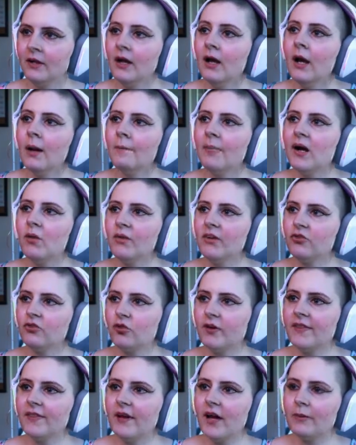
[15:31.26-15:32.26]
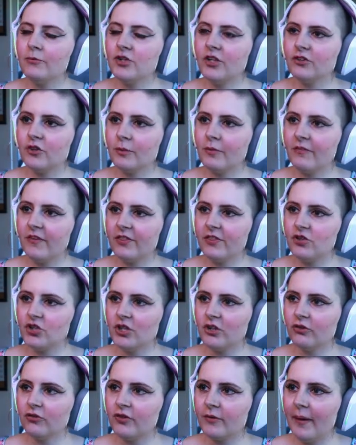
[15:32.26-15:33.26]
But we destroyed the objects to prevent the
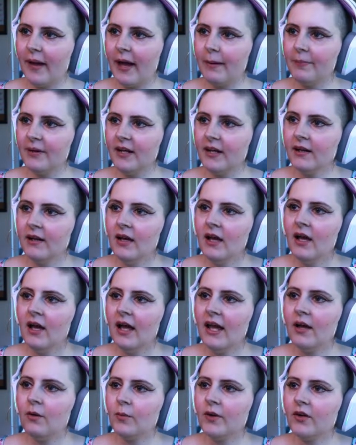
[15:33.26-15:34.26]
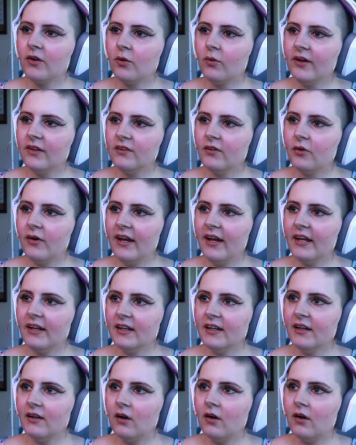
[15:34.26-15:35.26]
shield from happening, and we are going to go ahead and
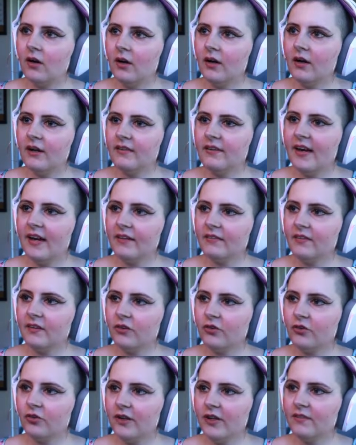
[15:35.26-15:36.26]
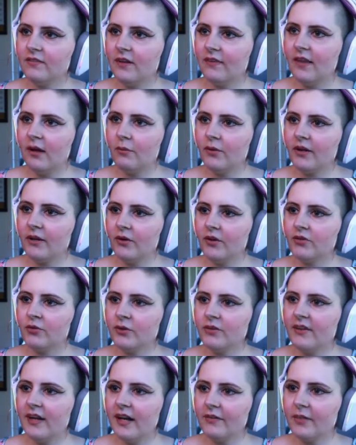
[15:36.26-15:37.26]
get our attacks increased, and then we're going to
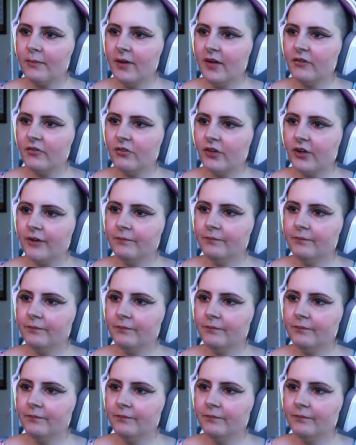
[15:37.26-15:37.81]
attack the monster.